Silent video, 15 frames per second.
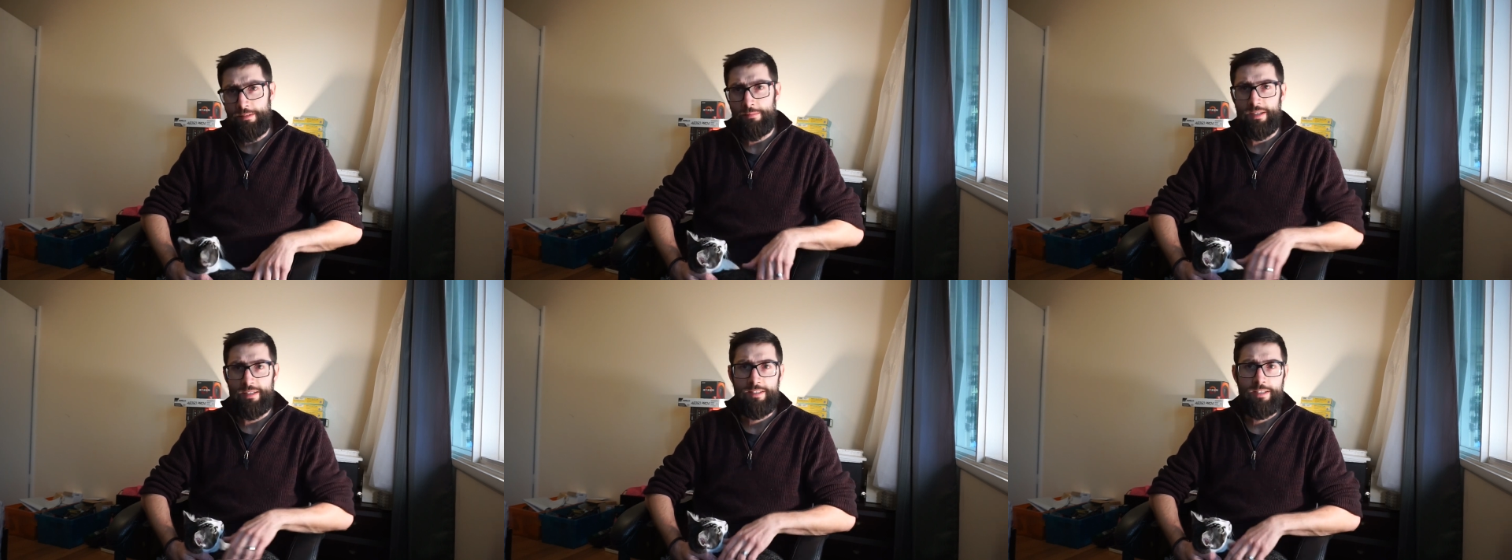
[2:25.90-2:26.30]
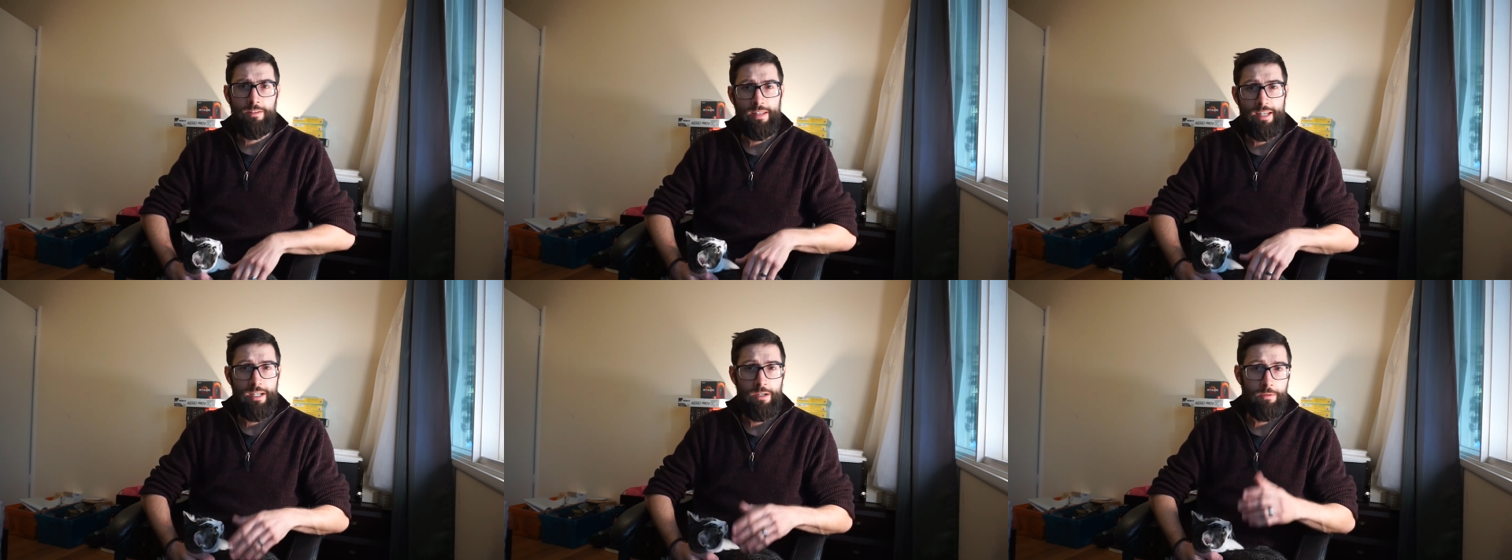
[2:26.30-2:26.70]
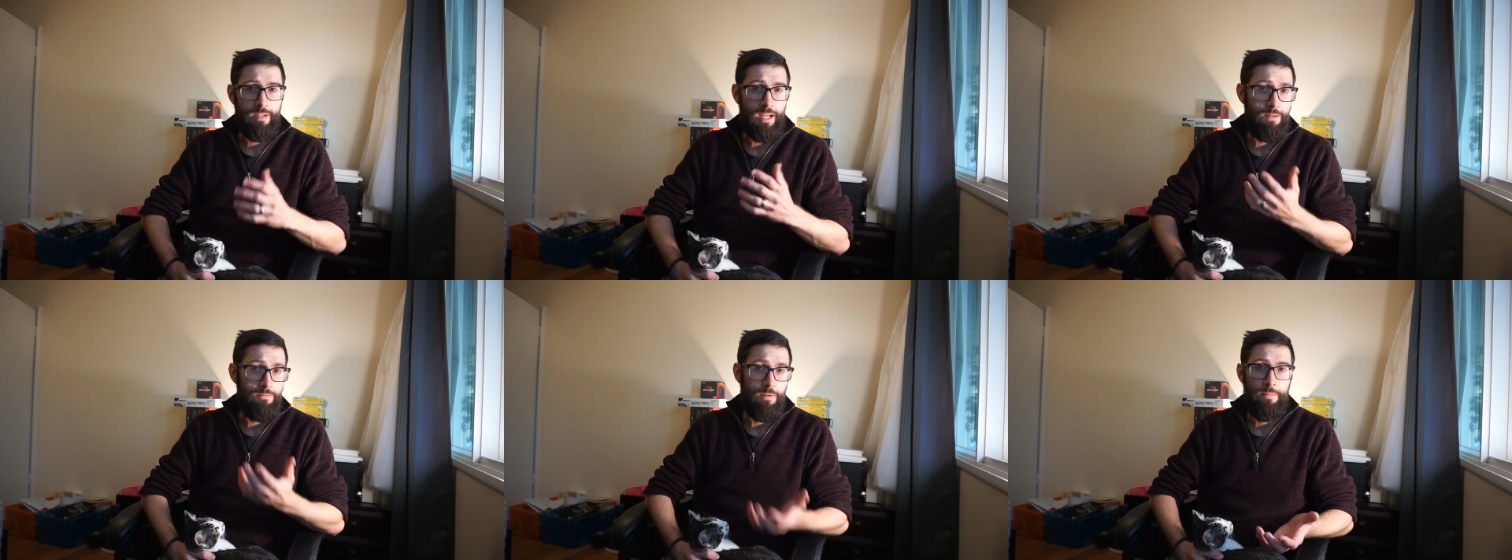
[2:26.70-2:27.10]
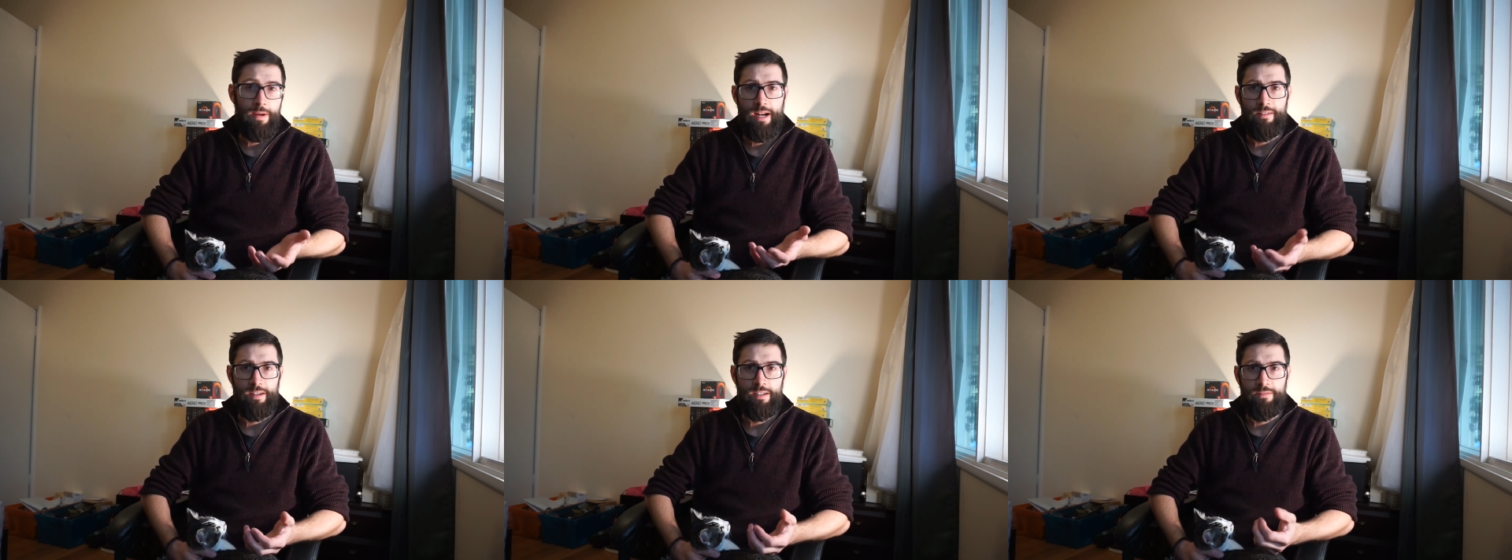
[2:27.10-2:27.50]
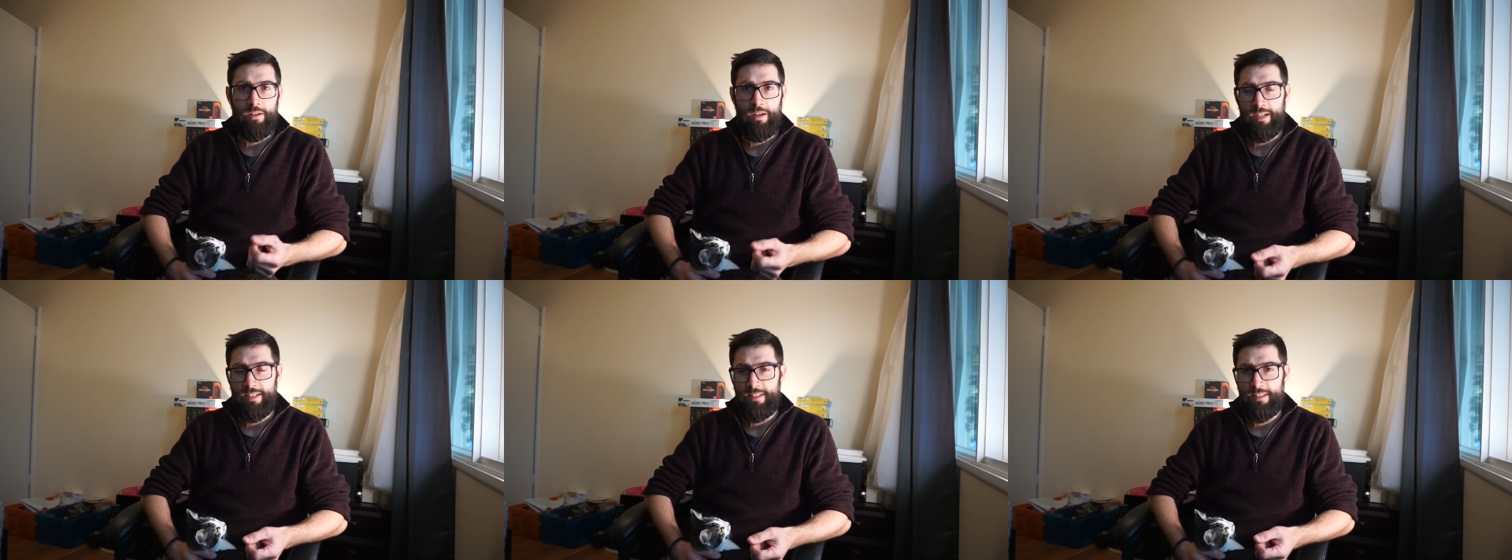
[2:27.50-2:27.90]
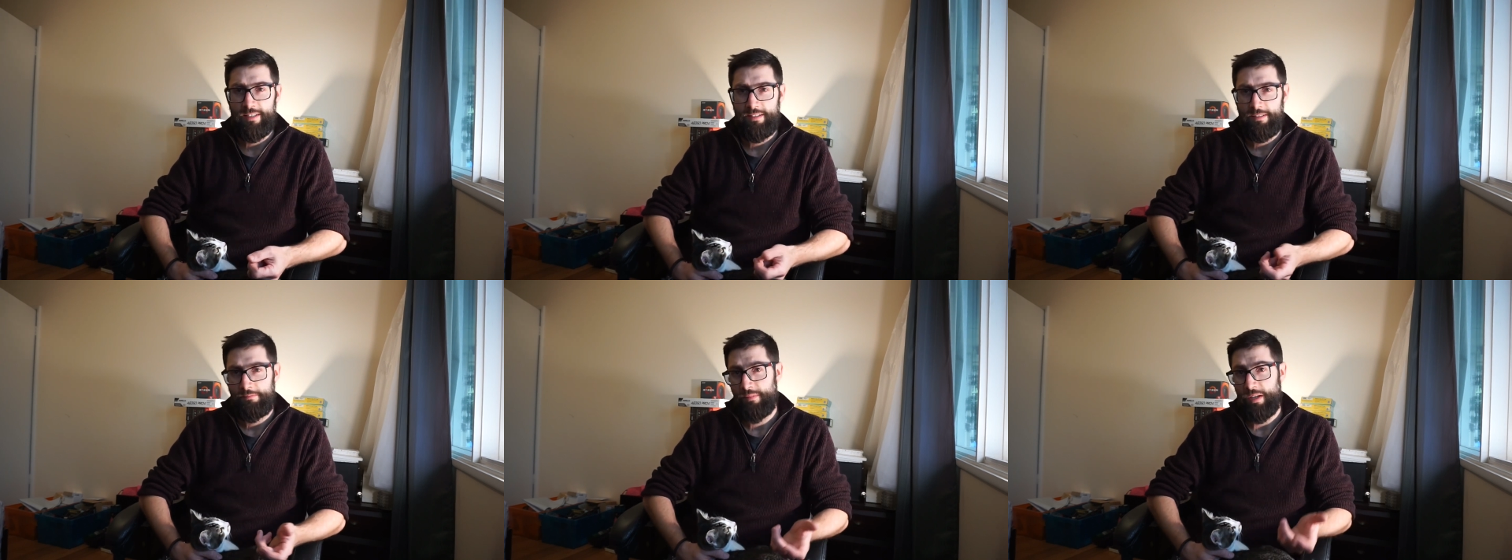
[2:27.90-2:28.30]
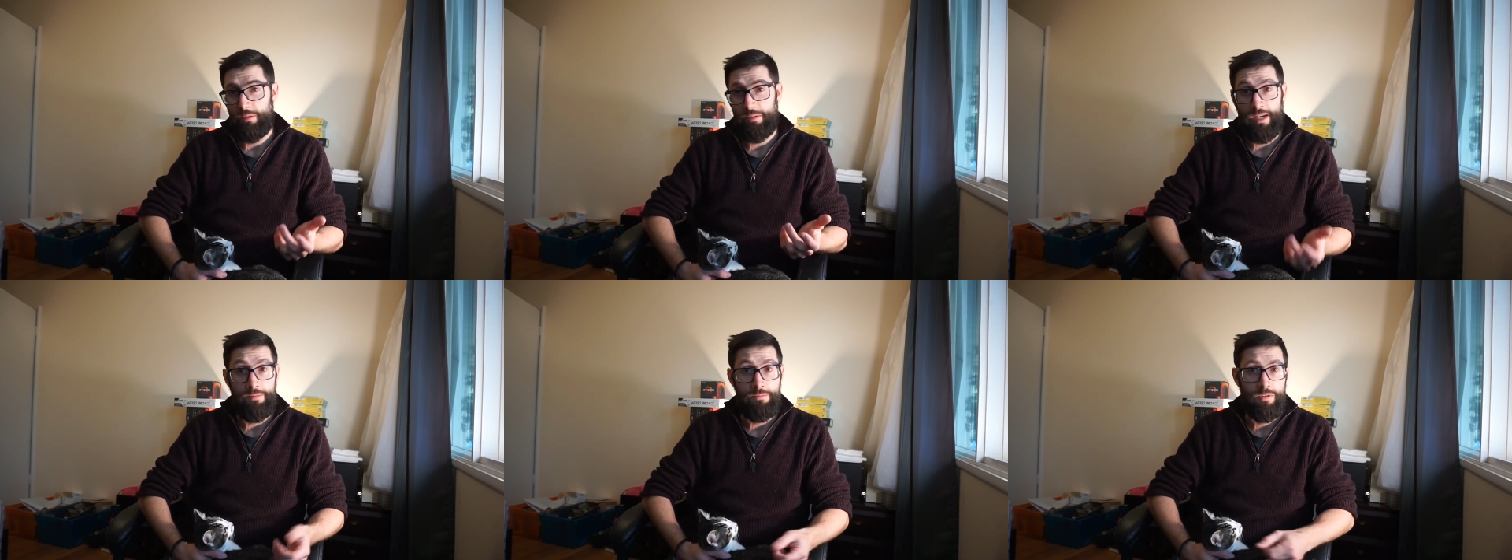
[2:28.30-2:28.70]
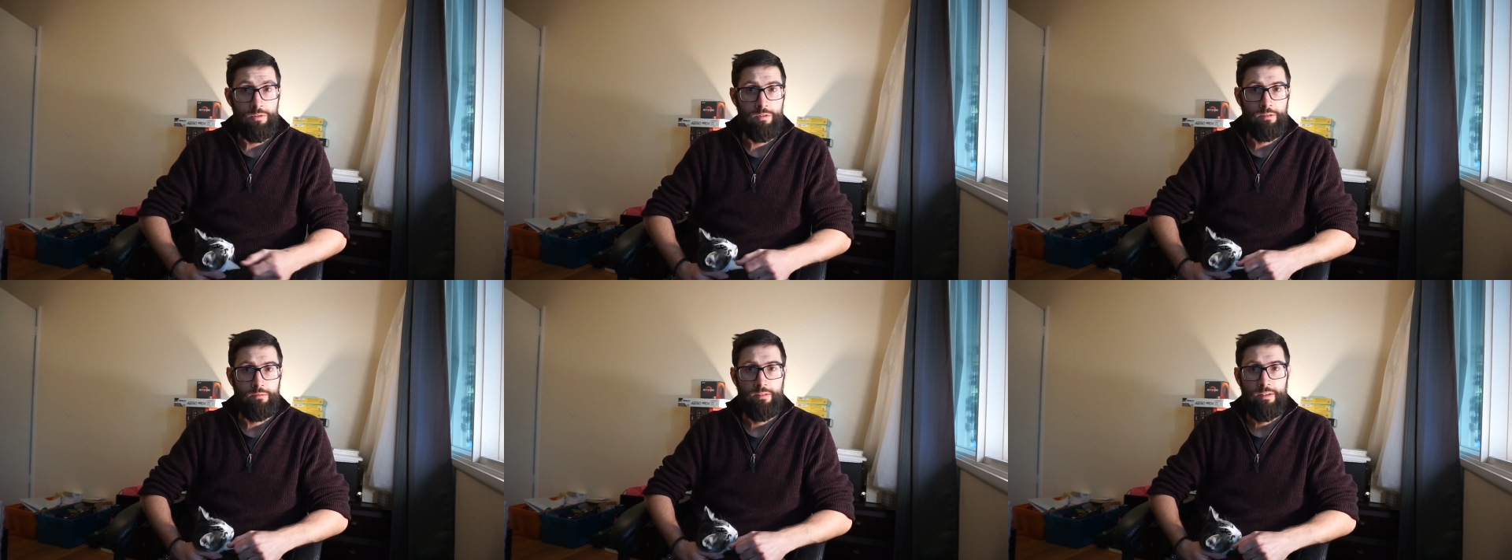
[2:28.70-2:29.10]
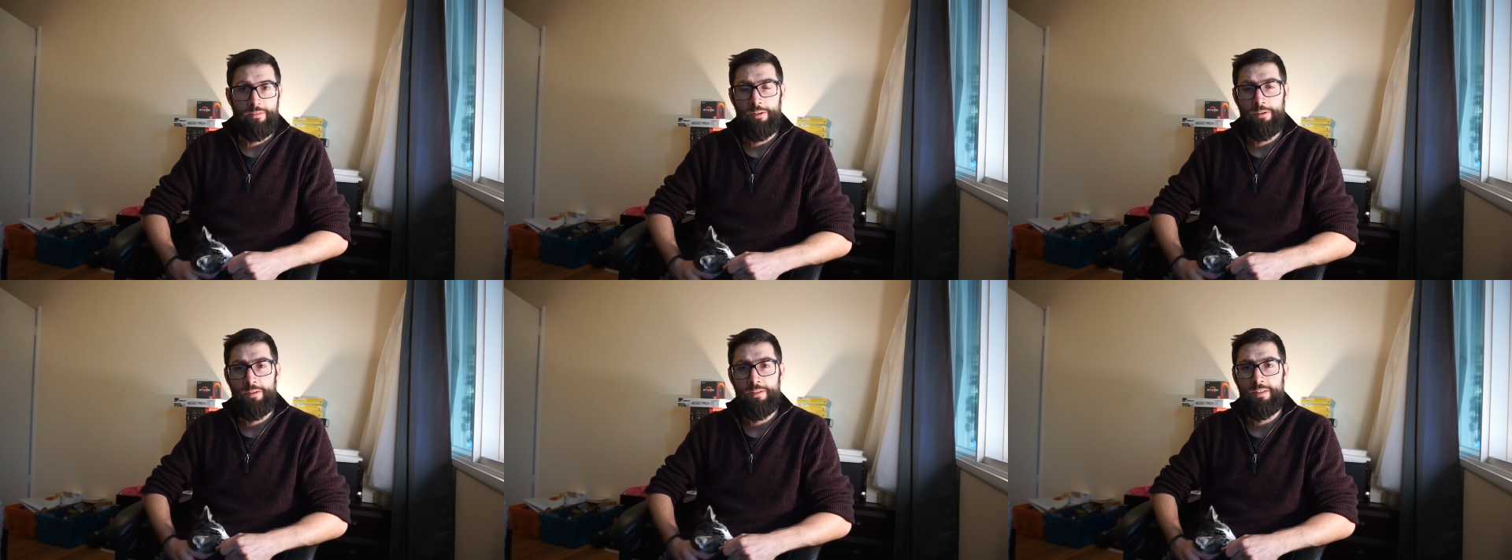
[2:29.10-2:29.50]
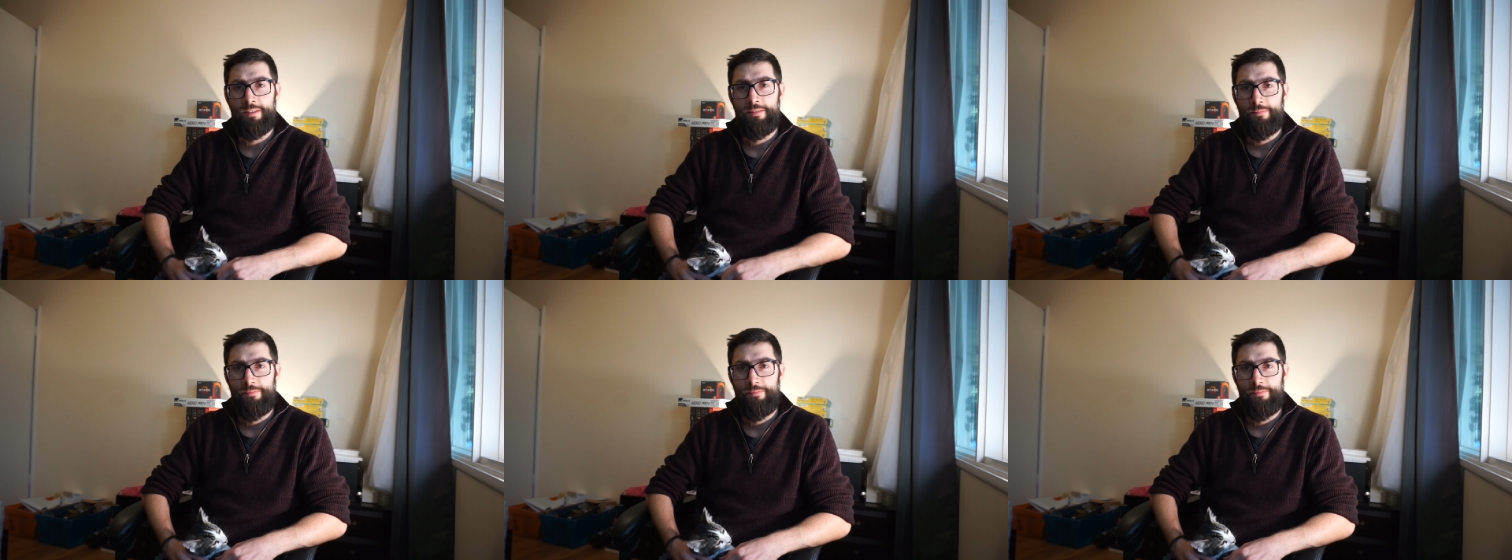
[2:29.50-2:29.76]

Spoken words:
Until then, I'll keep repairing devices, I'll keep doing reviews,